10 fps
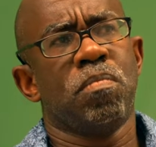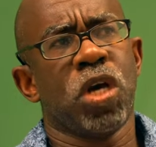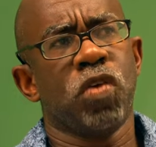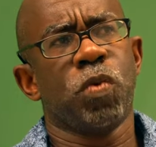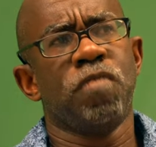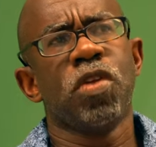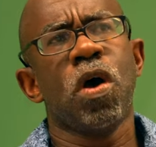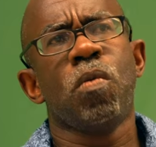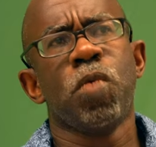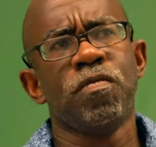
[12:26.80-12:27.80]
Because we've
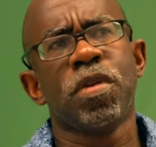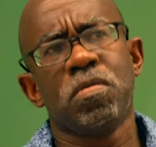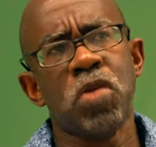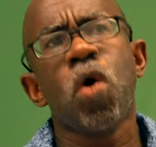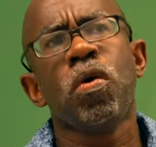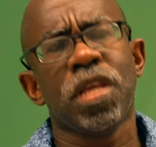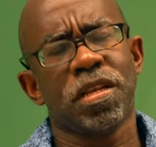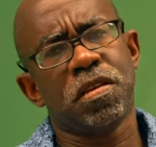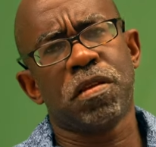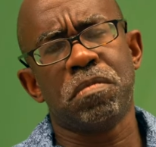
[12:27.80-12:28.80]
known
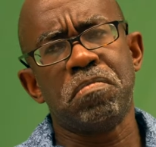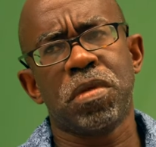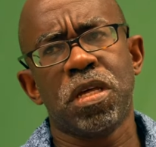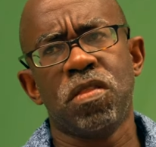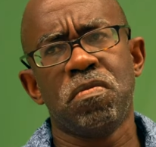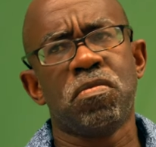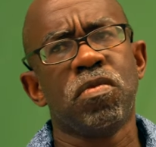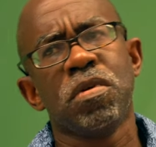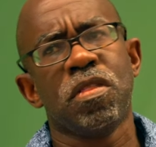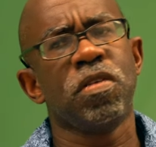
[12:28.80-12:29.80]
that in
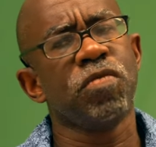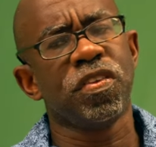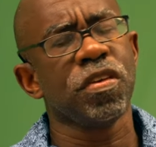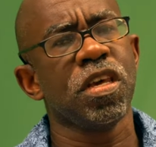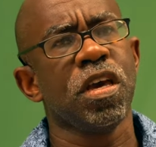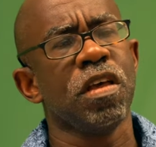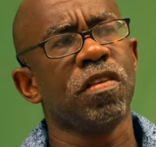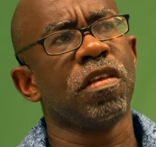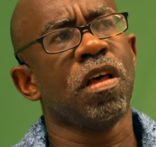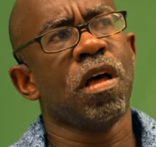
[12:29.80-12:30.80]
the recent
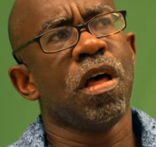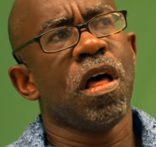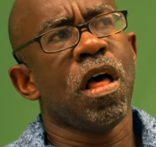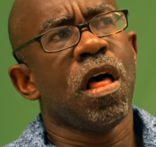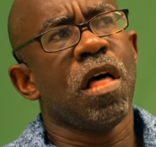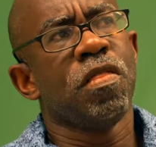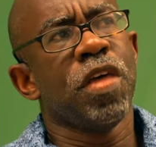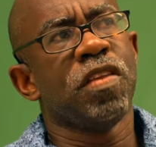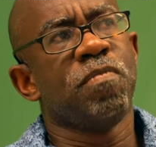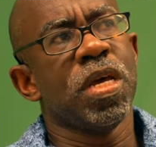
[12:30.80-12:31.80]
years,
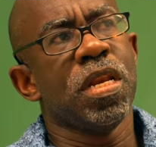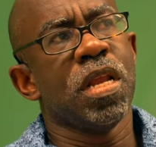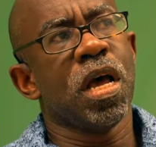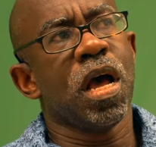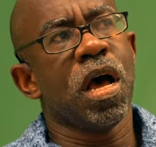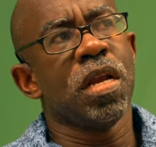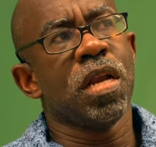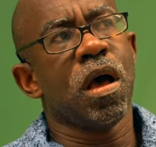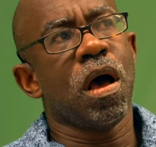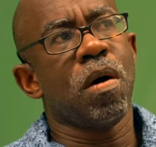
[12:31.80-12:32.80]
there's been
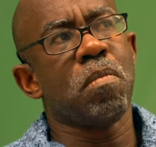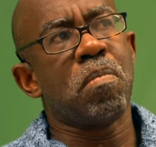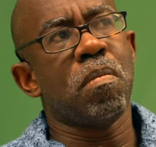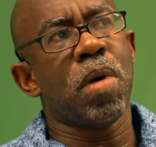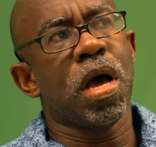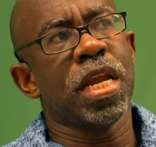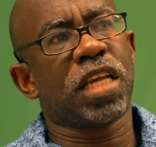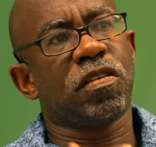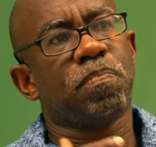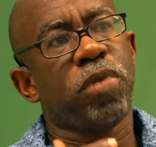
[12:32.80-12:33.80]
an
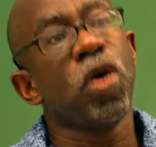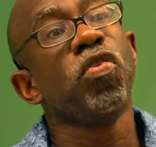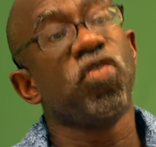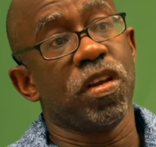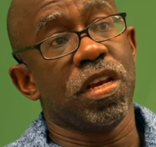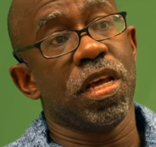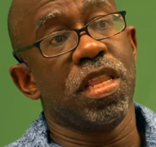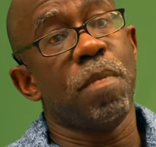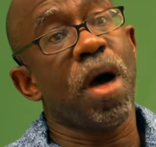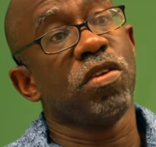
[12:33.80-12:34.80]
explosion in
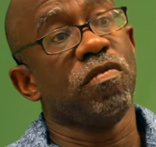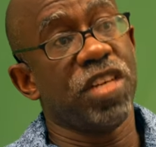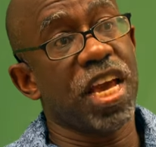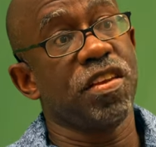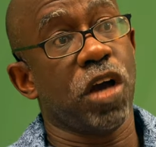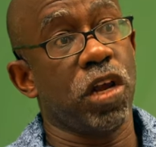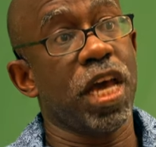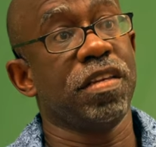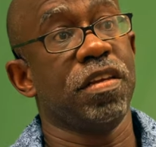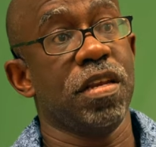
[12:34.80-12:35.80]
the amount of data
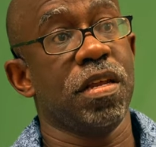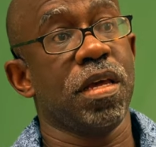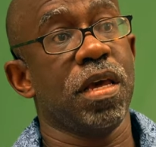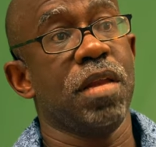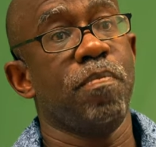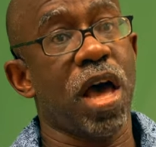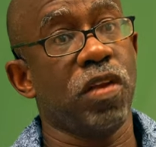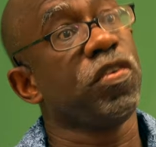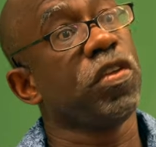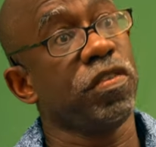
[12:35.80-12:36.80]
collected in
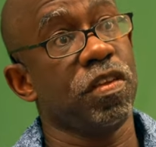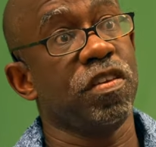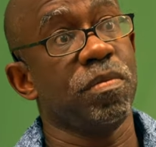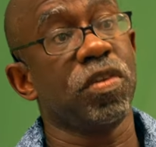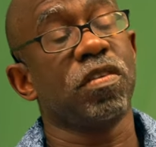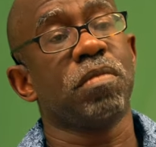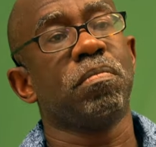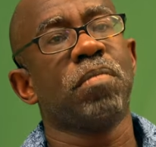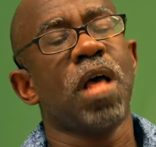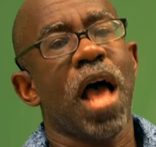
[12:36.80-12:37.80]
biological systems
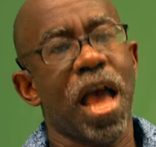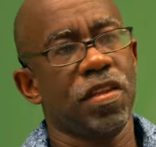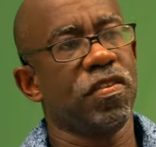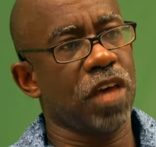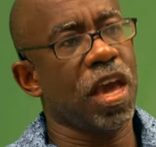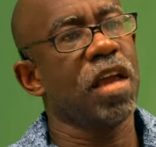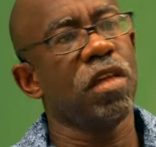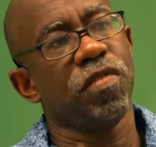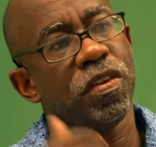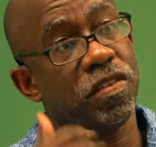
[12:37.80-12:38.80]
at the scale
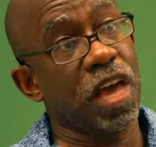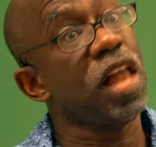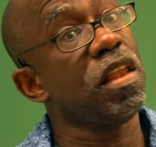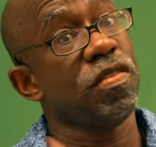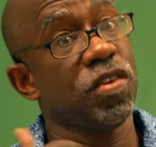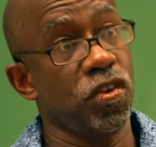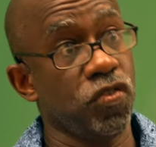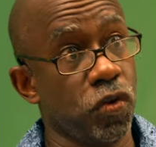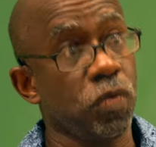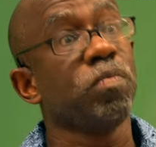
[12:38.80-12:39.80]
of the cell and the
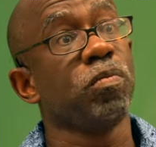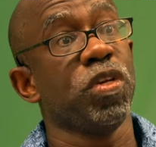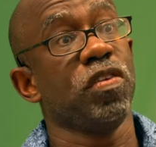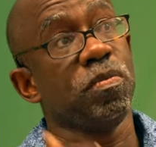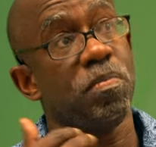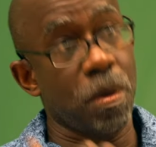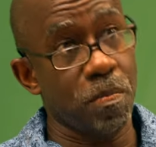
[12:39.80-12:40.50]
tissue, which is